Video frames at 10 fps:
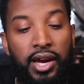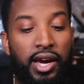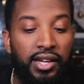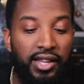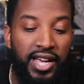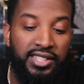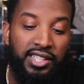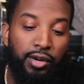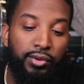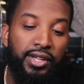And the last
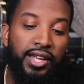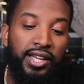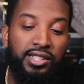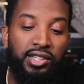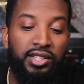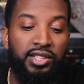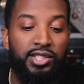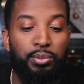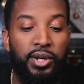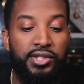thing I really like is look at these
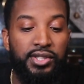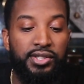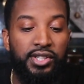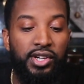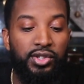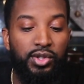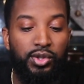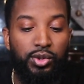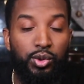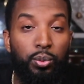sponges. They are
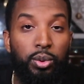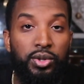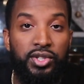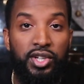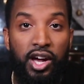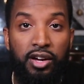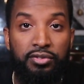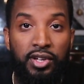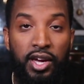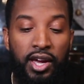super
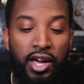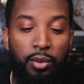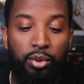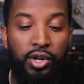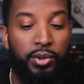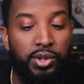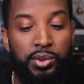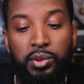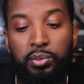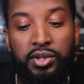soft, and pretty much
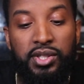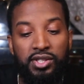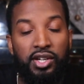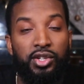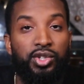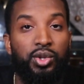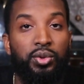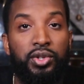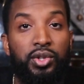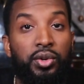when you put this on your
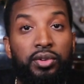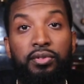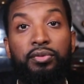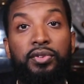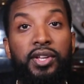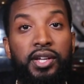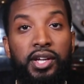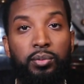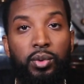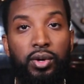shoulder, you don't even feel it
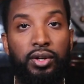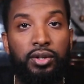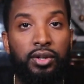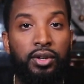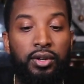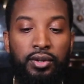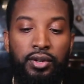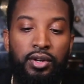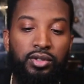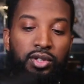anymore.
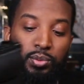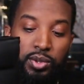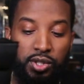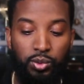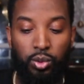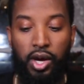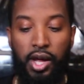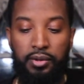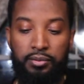So let's put this one on.